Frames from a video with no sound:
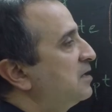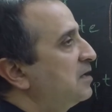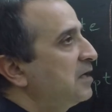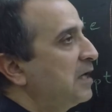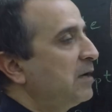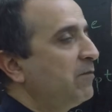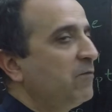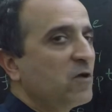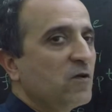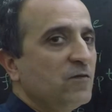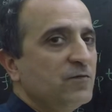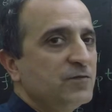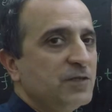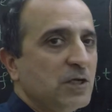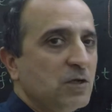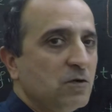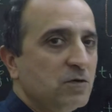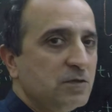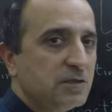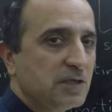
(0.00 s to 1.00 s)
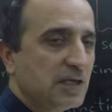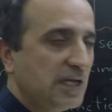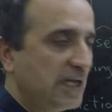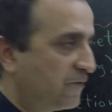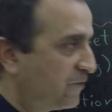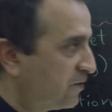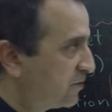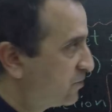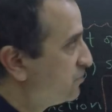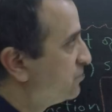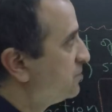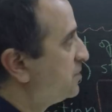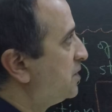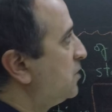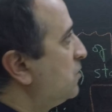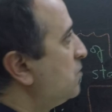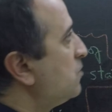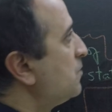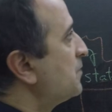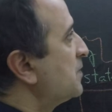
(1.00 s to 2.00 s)
number of zeros equals to
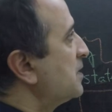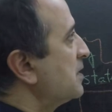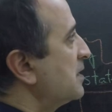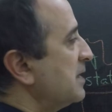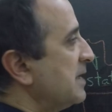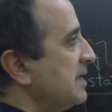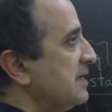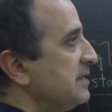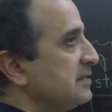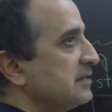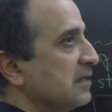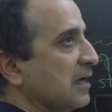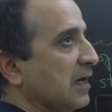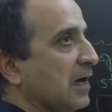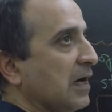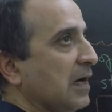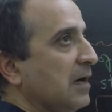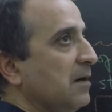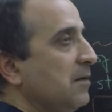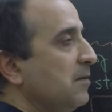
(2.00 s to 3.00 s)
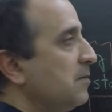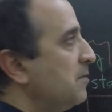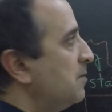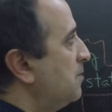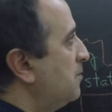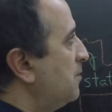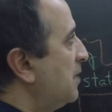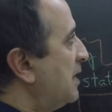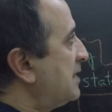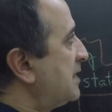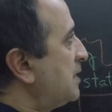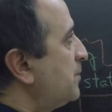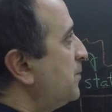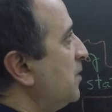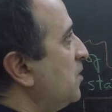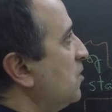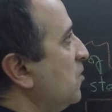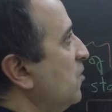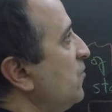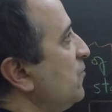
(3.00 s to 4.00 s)
0 is a
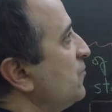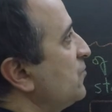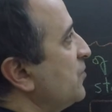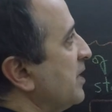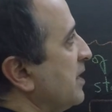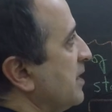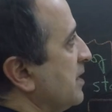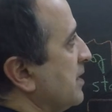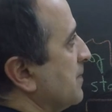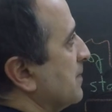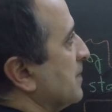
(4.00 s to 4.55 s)
multiple of 3.